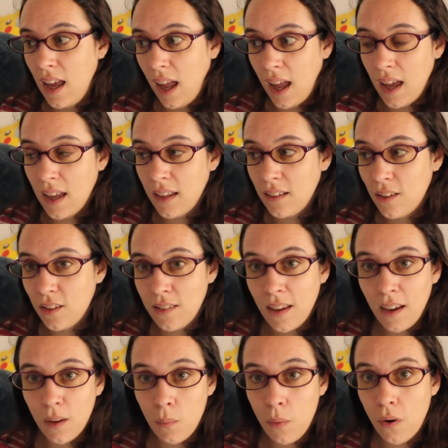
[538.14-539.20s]
And the
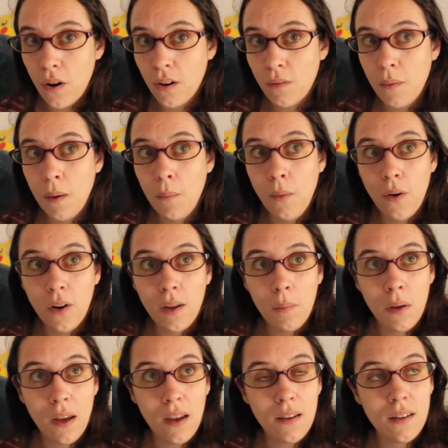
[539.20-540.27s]
second part of my morning
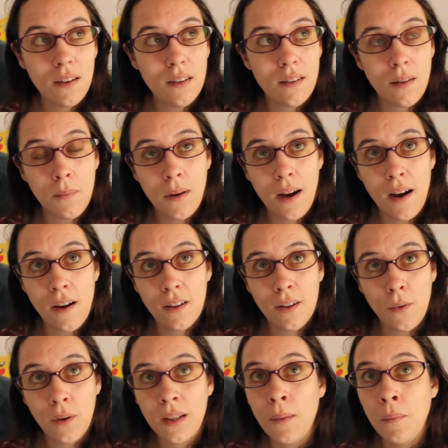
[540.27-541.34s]
page is
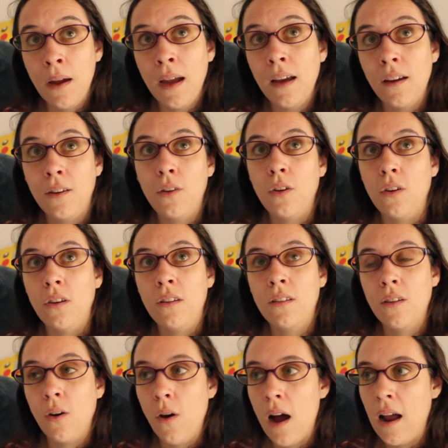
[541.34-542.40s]
about what am I gonna do,
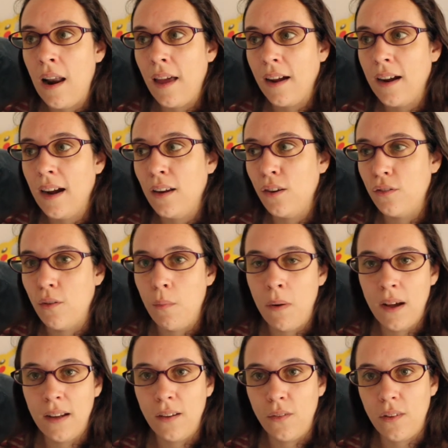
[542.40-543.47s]
so like kind of the
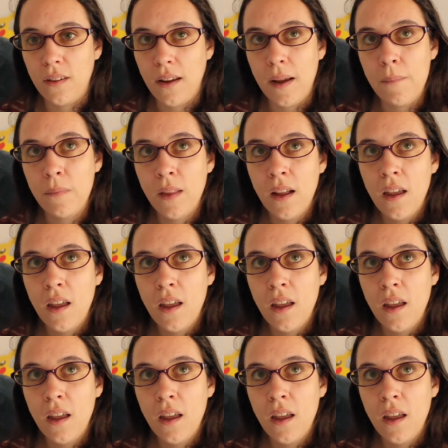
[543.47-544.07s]
plan of the day.